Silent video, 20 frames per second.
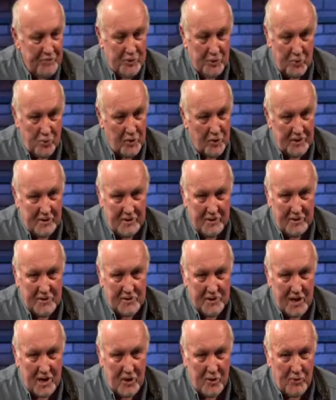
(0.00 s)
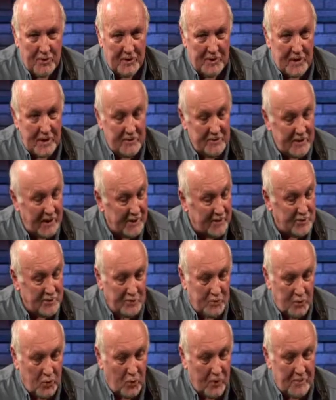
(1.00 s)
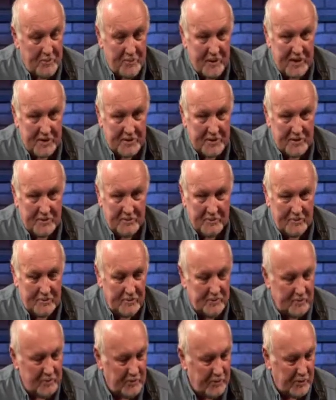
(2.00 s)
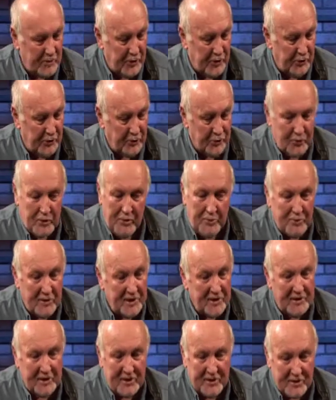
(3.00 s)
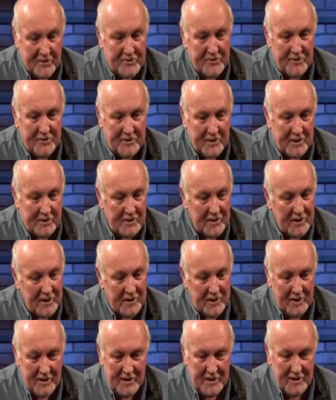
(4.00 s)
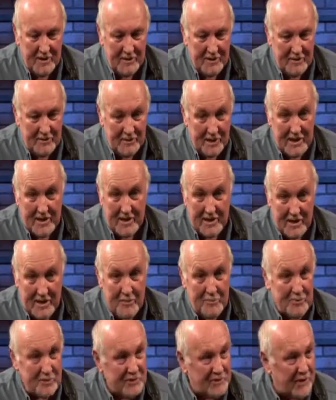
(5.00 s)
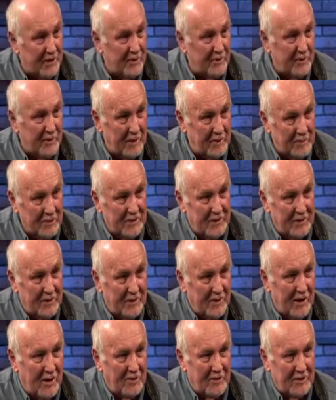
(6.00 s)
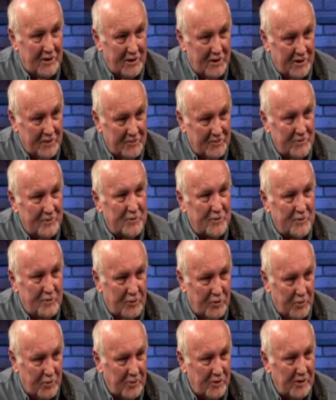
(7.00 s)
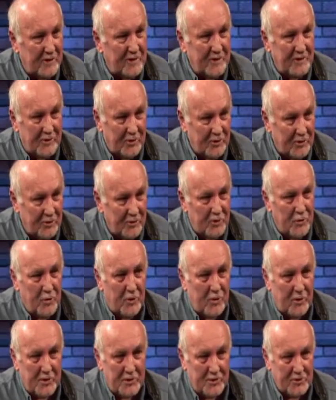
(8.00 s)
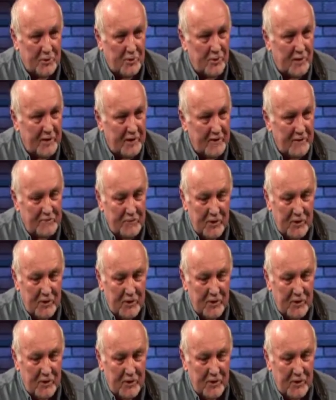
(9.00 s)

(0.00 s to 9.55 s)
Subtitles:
to work this out. That's what makes it you completely different than 99% of the people that are out there just strumming the chords away.